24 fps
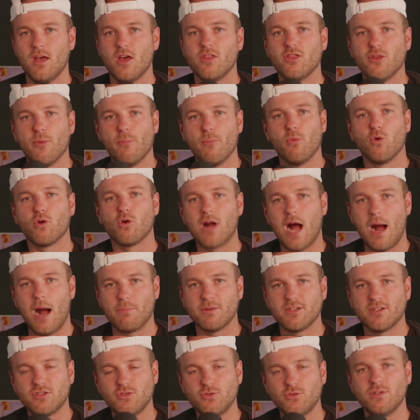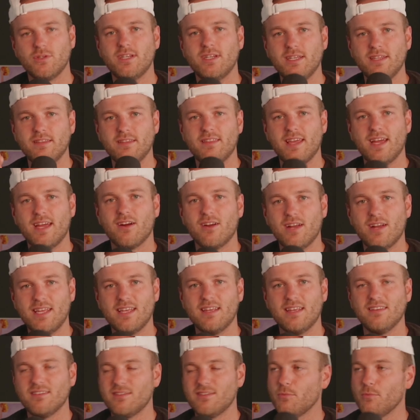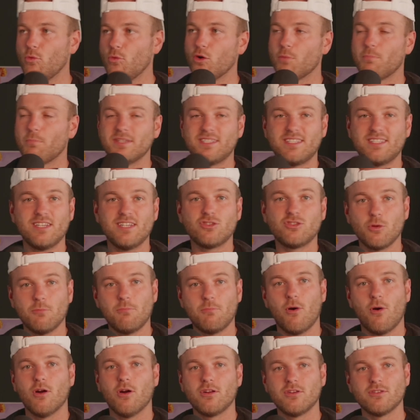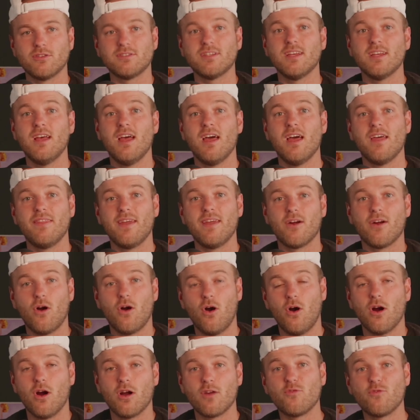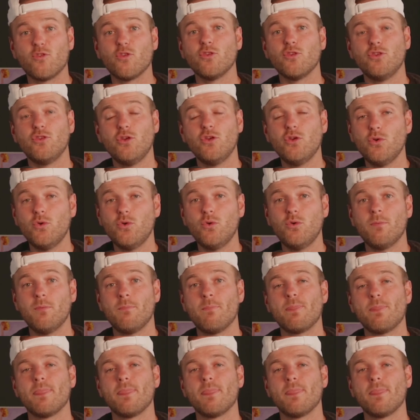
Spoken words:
the more opportunity there is, the more potential partners there are for you